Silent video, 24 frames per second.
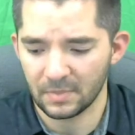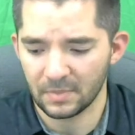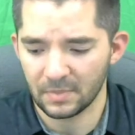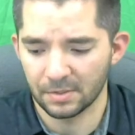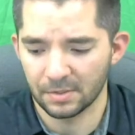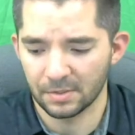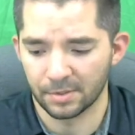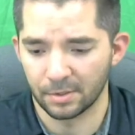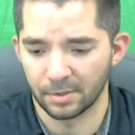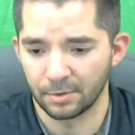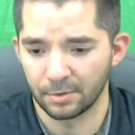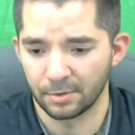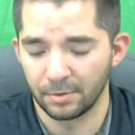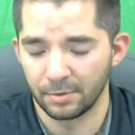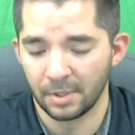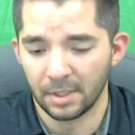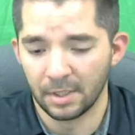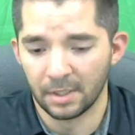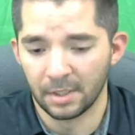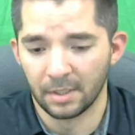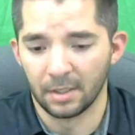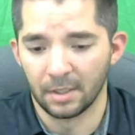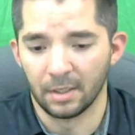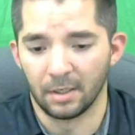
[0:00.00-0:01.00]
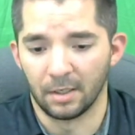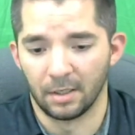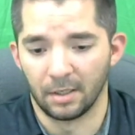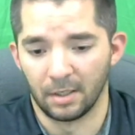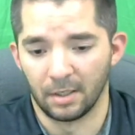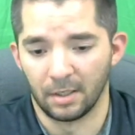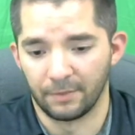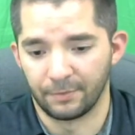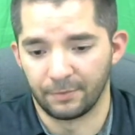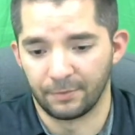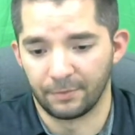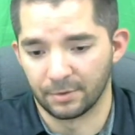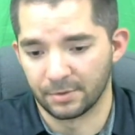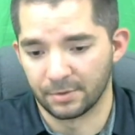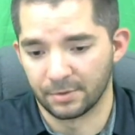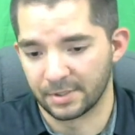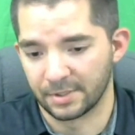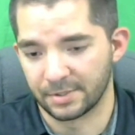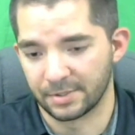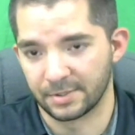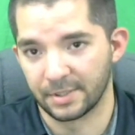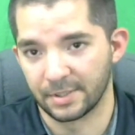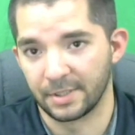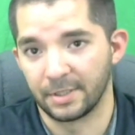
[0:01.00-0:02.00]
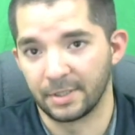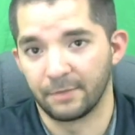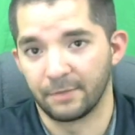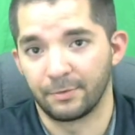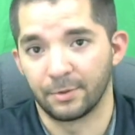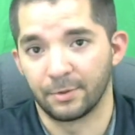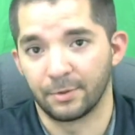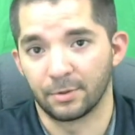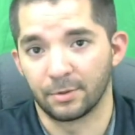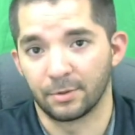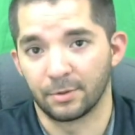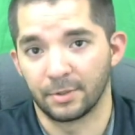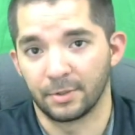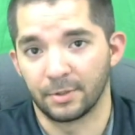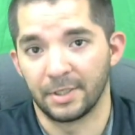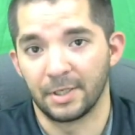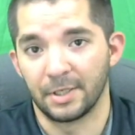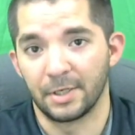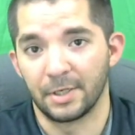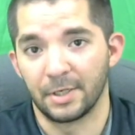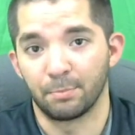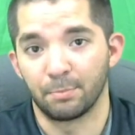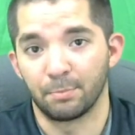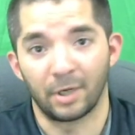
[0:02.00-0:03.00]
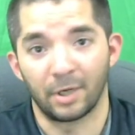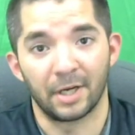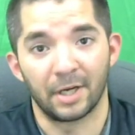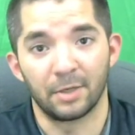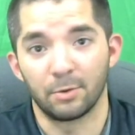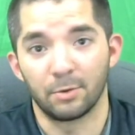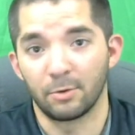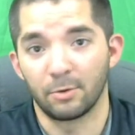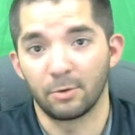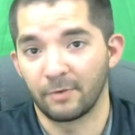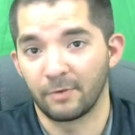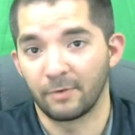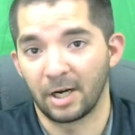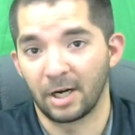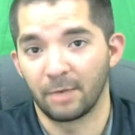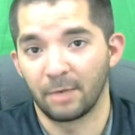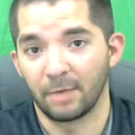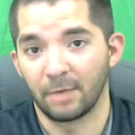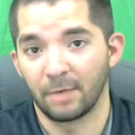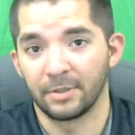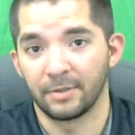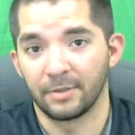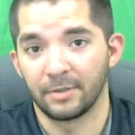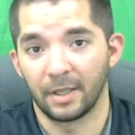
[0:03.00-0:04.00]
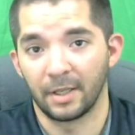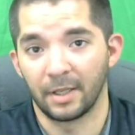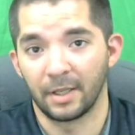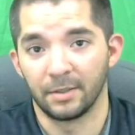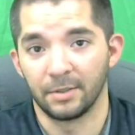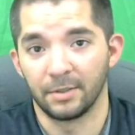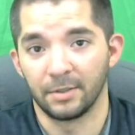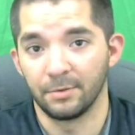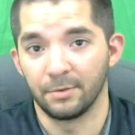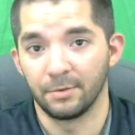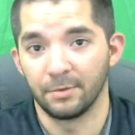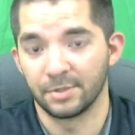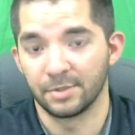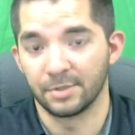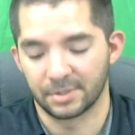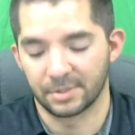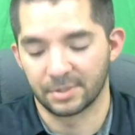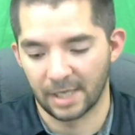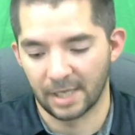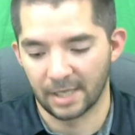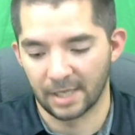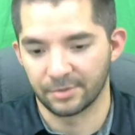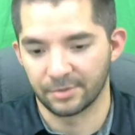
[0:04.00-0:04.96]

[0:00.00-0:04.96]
So if you're, let's say, if you're in a brand new environment and you just got